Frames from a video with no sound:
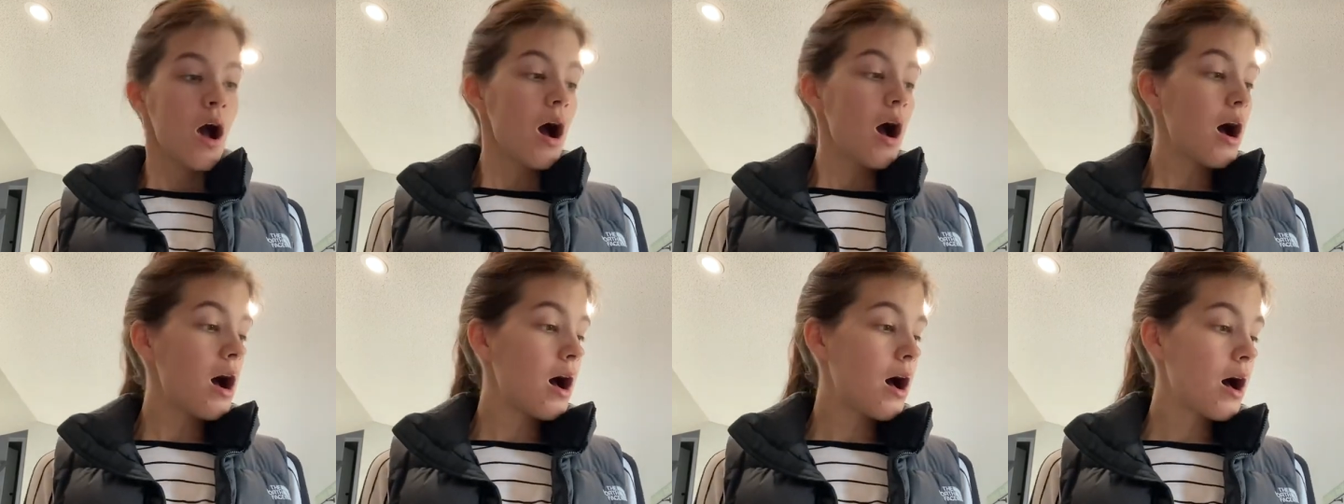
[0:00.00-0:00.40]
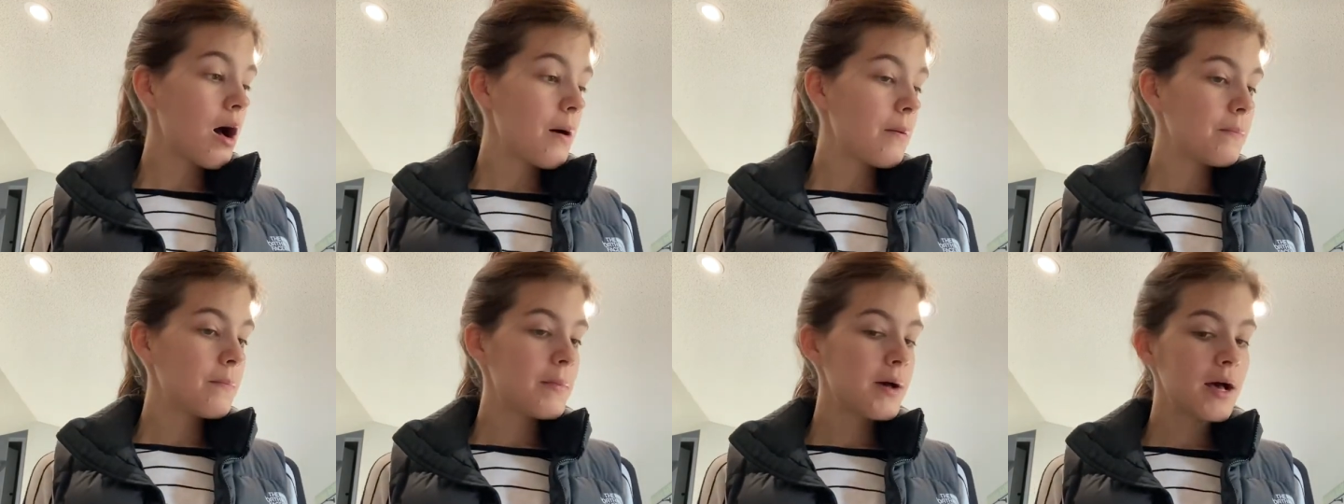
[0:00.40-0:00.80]

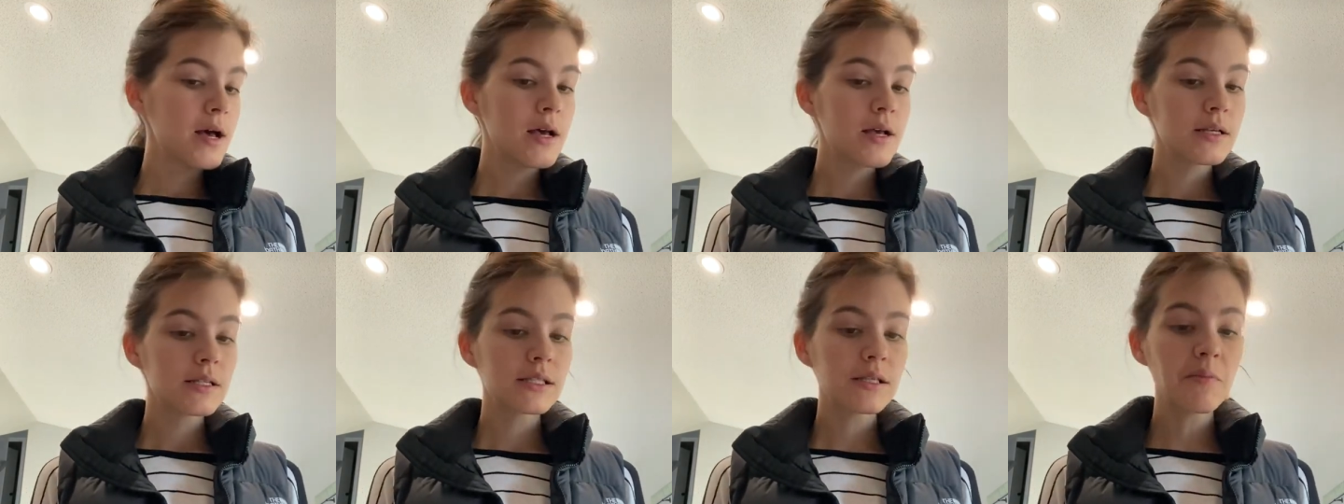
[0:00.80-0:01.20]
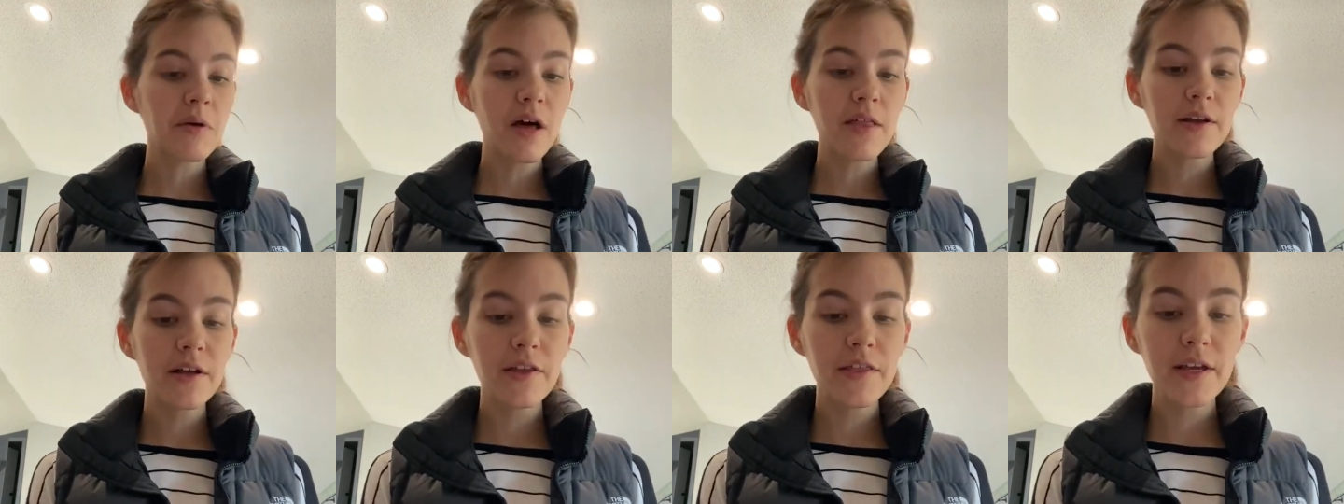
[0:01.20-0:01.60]
Some
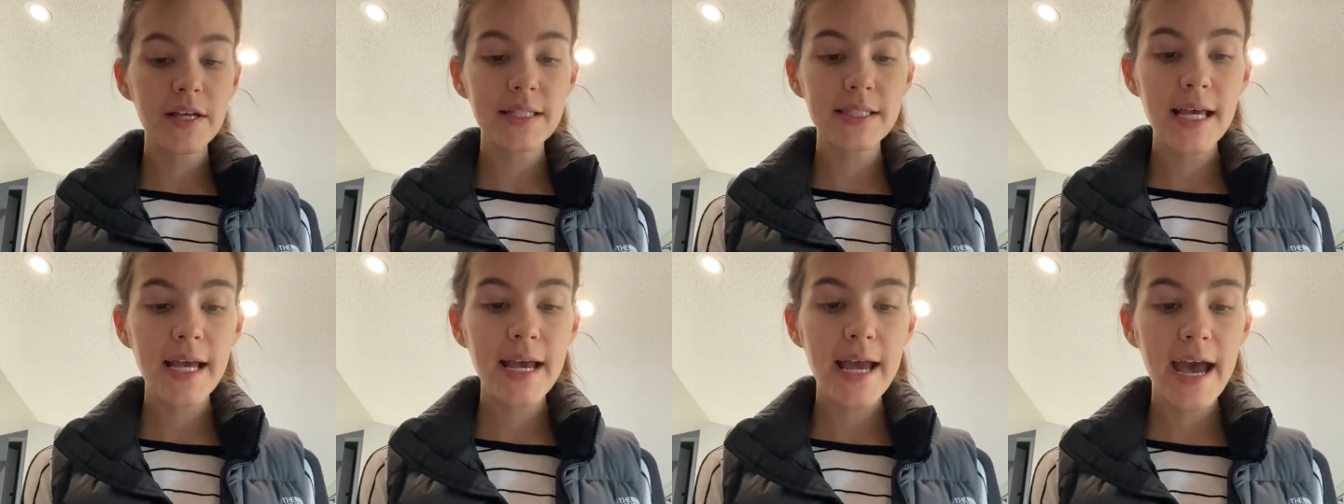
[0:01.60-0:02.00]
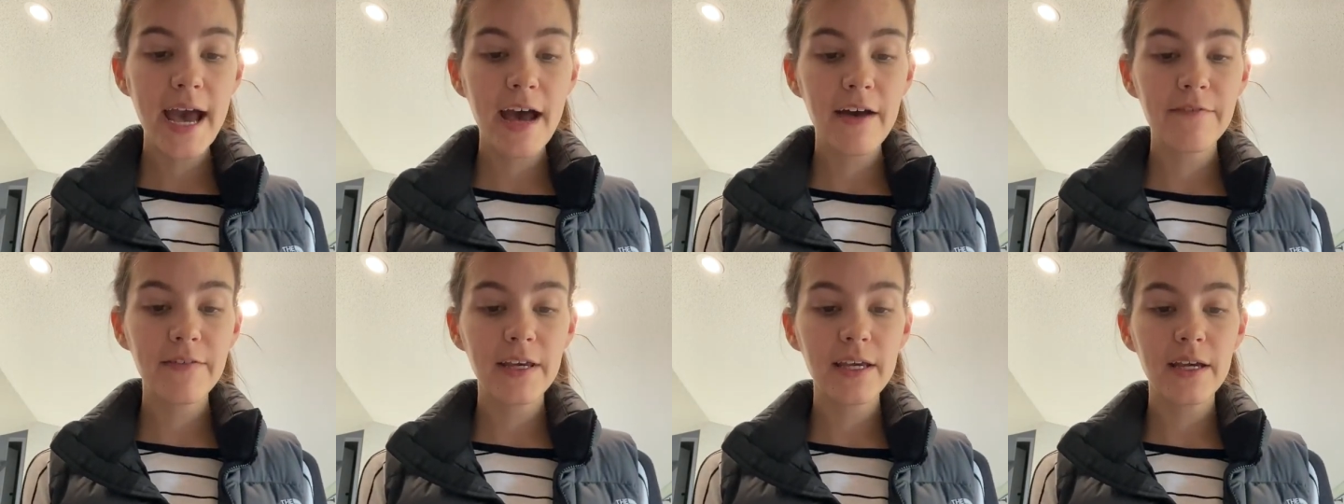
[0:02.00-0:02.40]
other things I
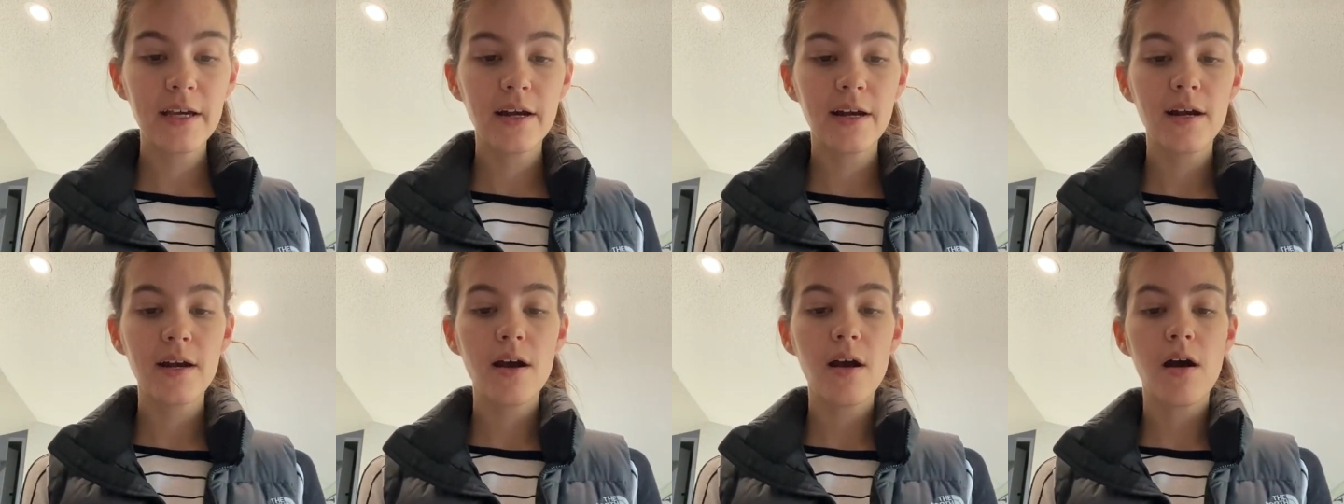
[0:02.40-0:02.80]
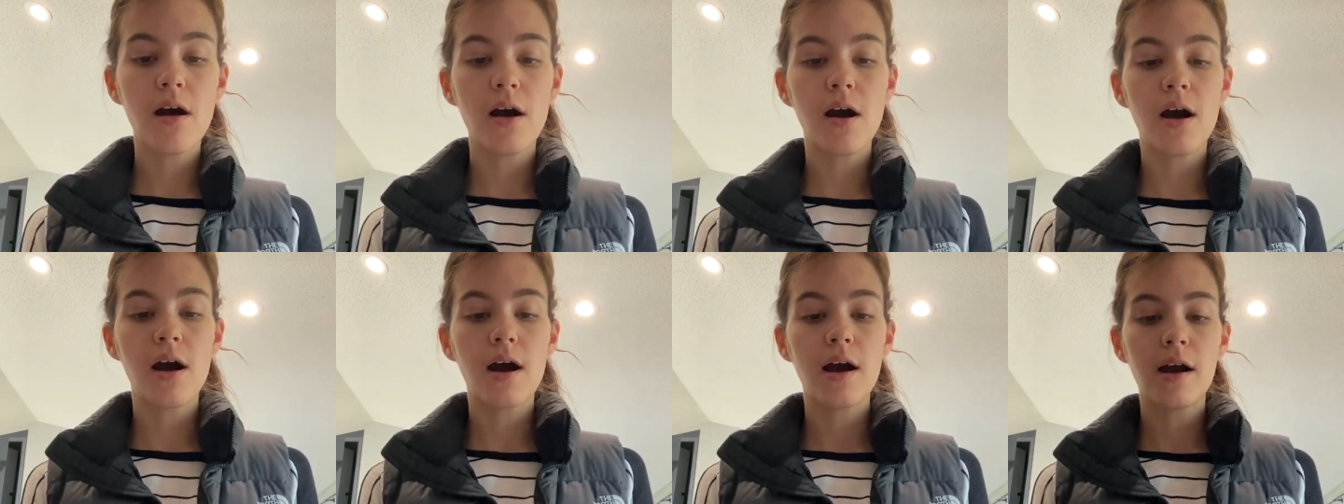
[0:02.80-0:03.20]
have here
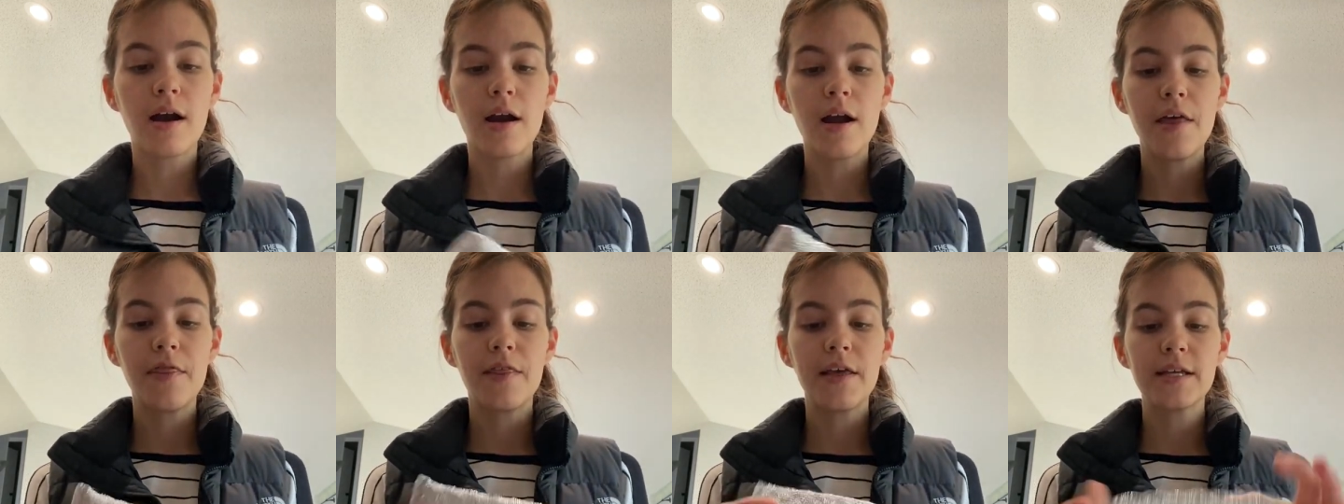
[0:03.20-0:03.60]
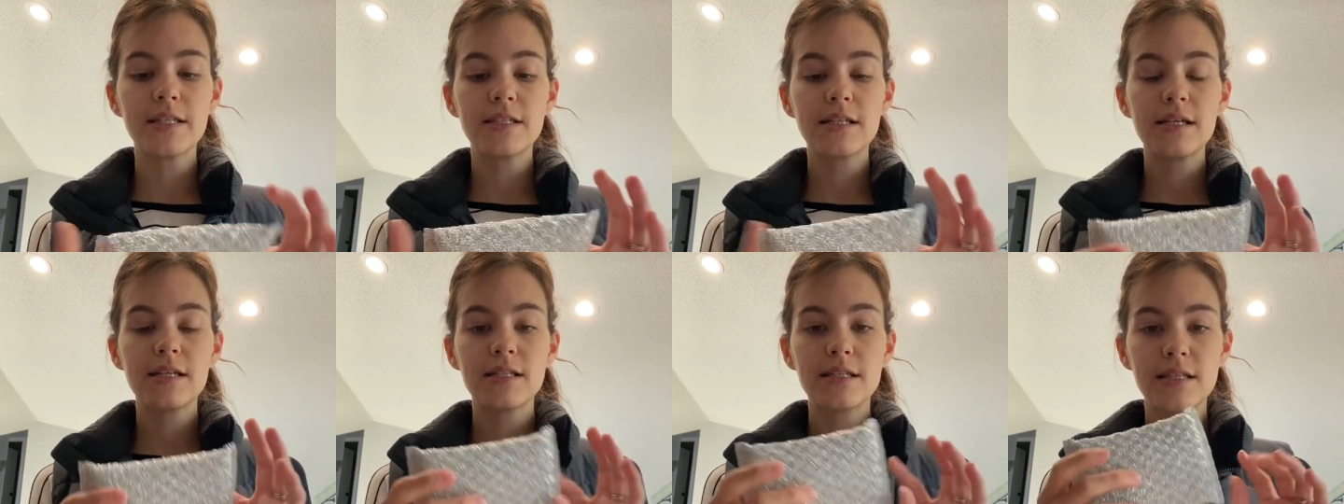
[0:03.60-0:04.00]
are, this
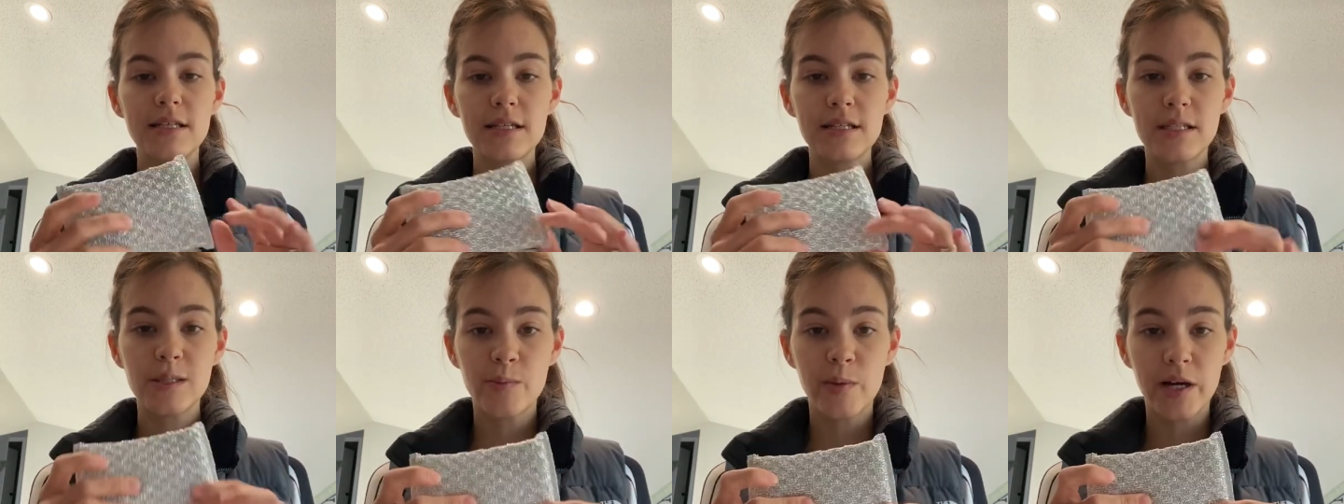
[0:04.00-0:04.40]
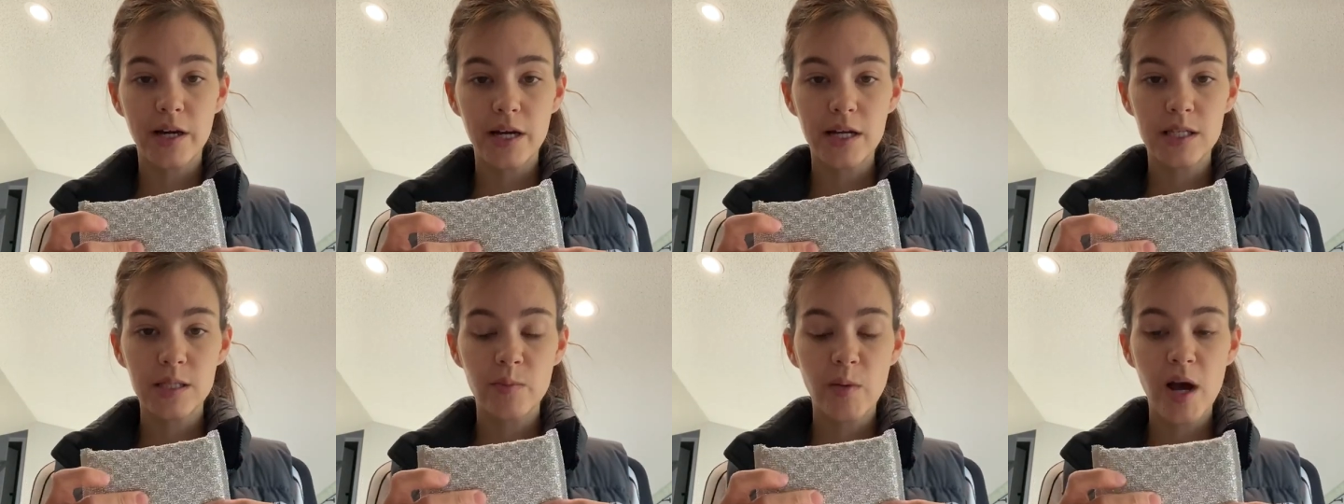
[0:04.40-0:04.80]
is the
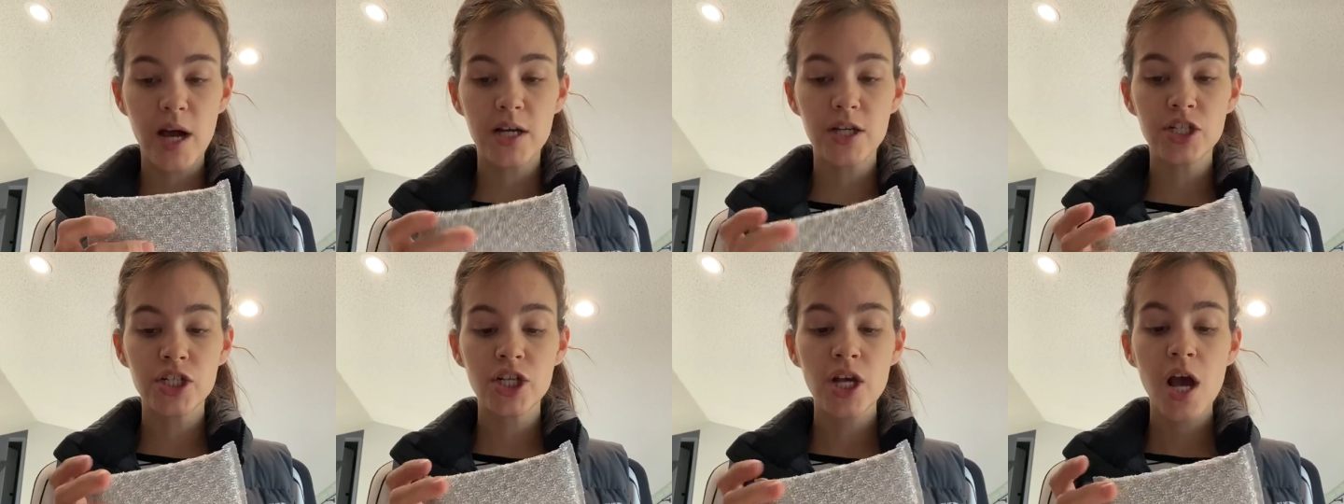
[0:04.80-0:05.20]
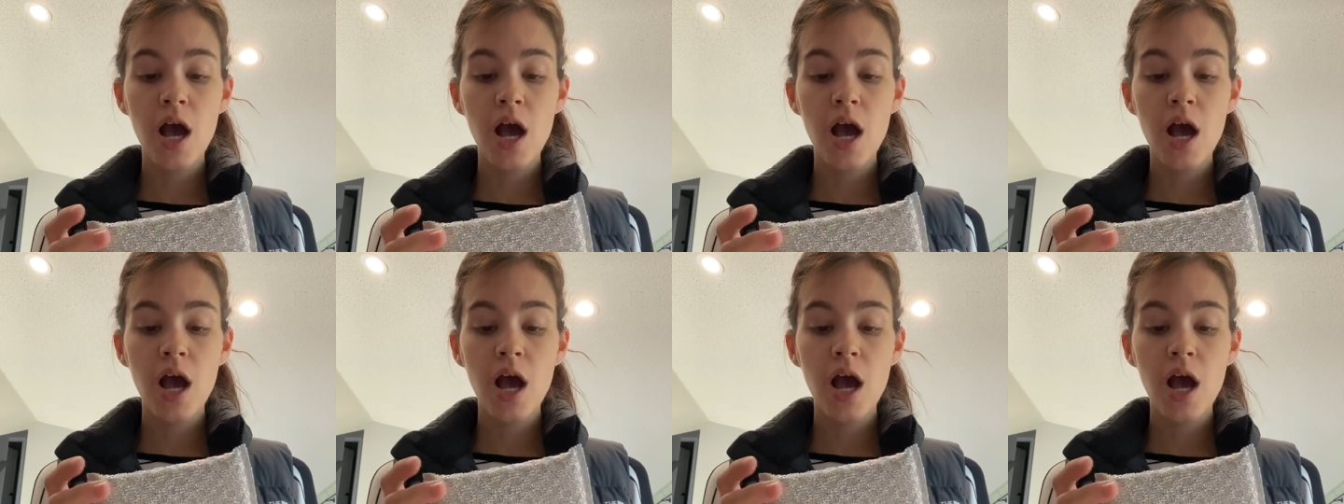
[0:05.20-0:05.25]
Spiri Sponge.